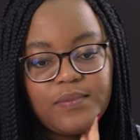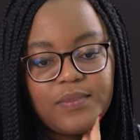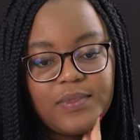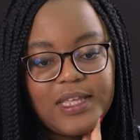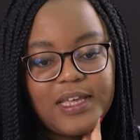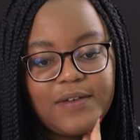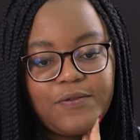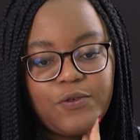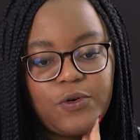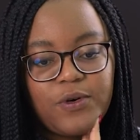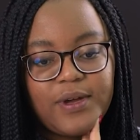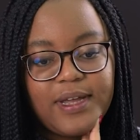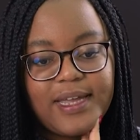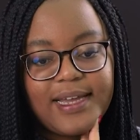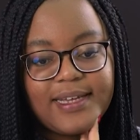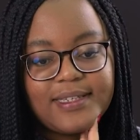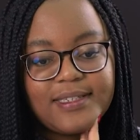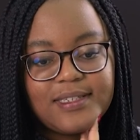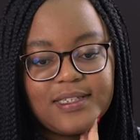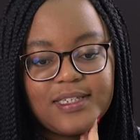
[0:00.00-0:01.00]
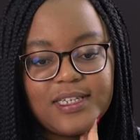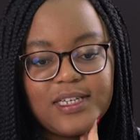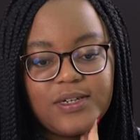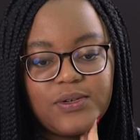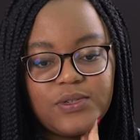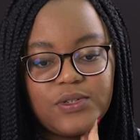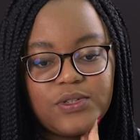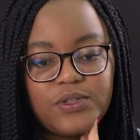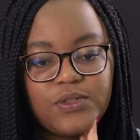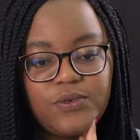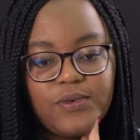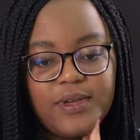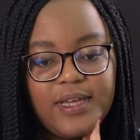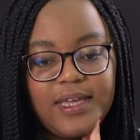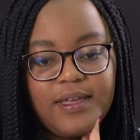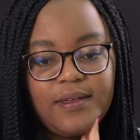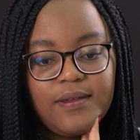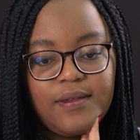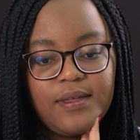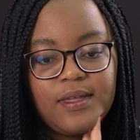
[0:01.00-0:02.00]
Therefore, x is equal to
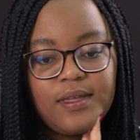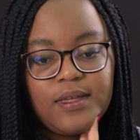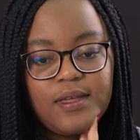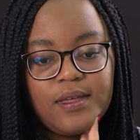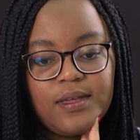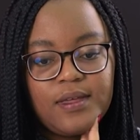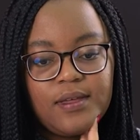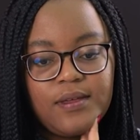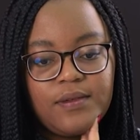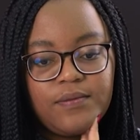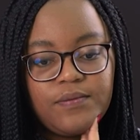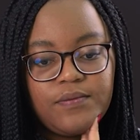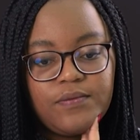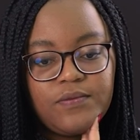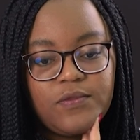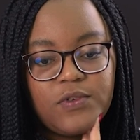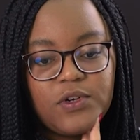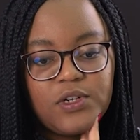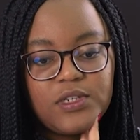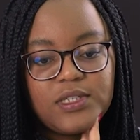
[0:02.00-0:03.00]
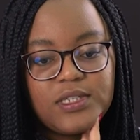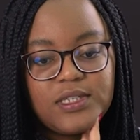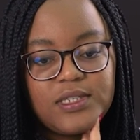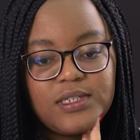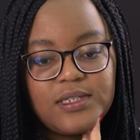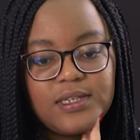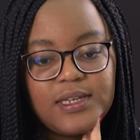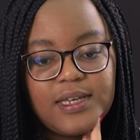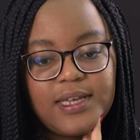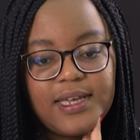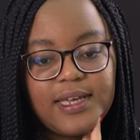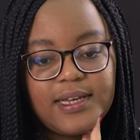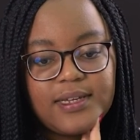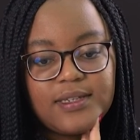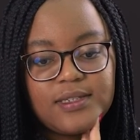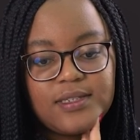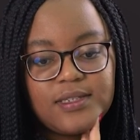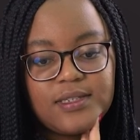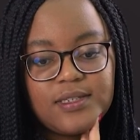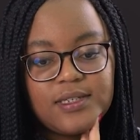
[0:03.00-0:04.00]
3 versus
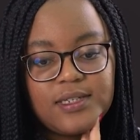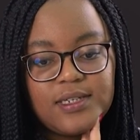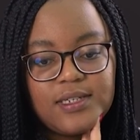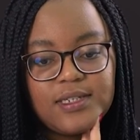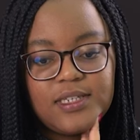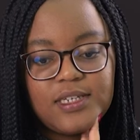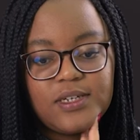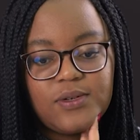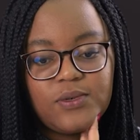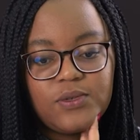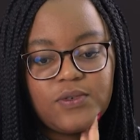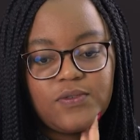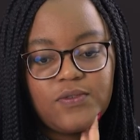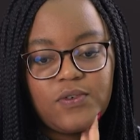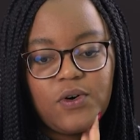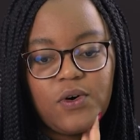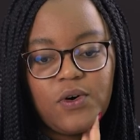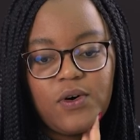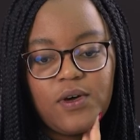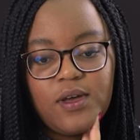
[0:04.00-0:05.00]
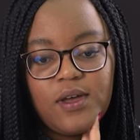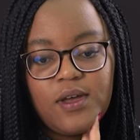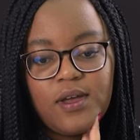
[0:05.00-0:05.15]
x is equal to 4.